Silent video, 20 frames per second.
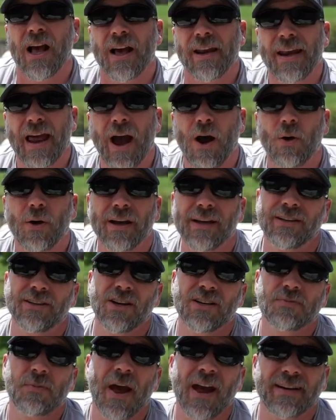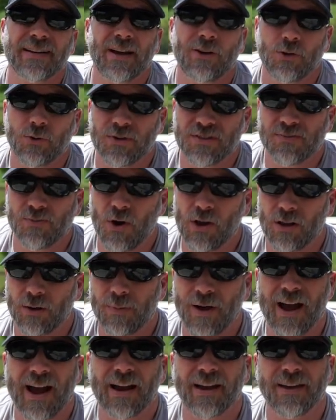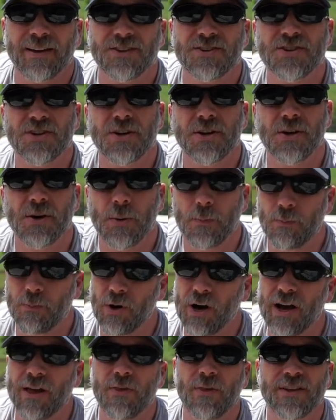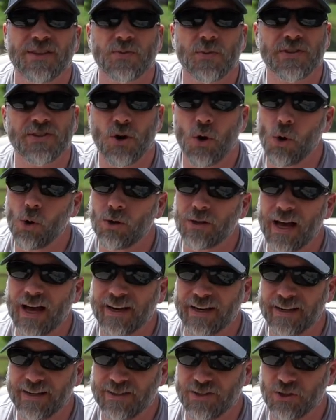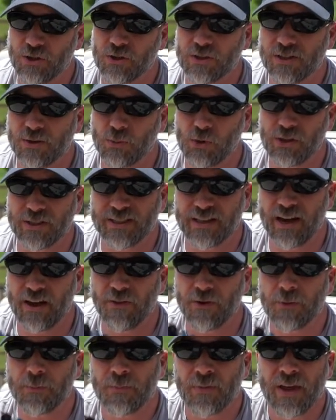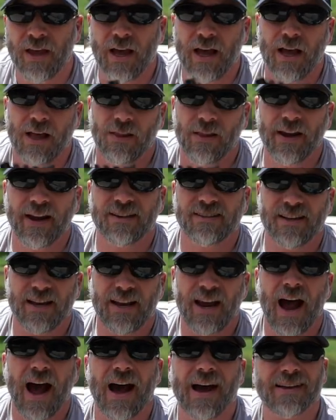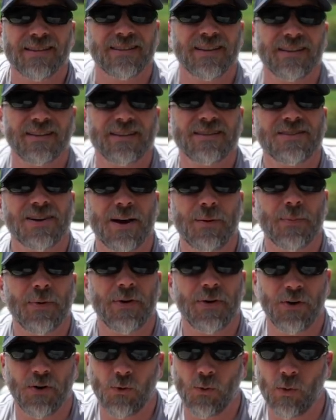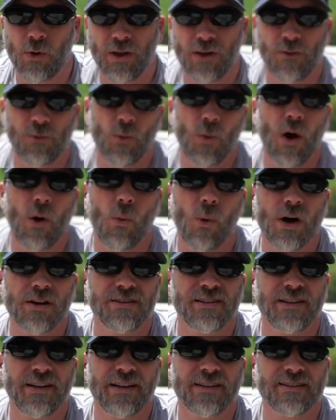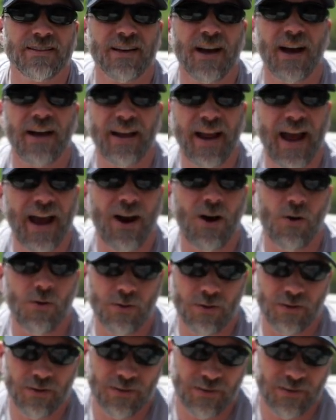Now, it does pack down to a smaller package, but this one's a whole lot easier to put together. Like I said, I set this up with what was the inside out.